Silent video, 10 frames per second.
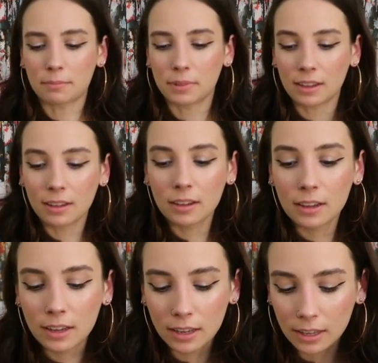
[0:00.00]

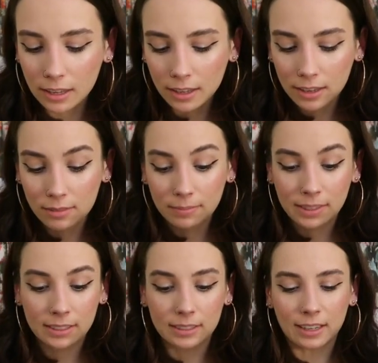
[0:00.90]
something
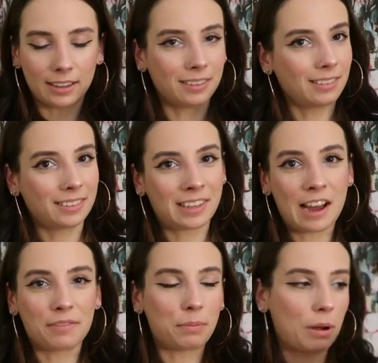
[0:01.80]
because I
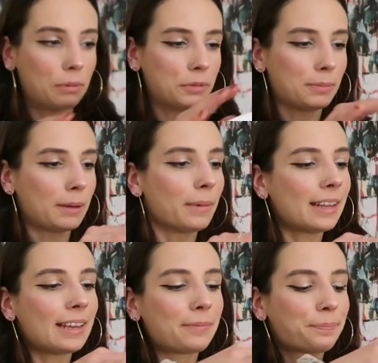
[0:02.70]
have a problem spending
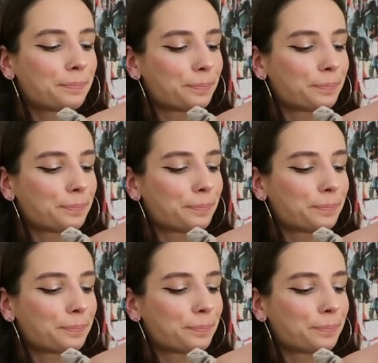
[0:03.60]
money.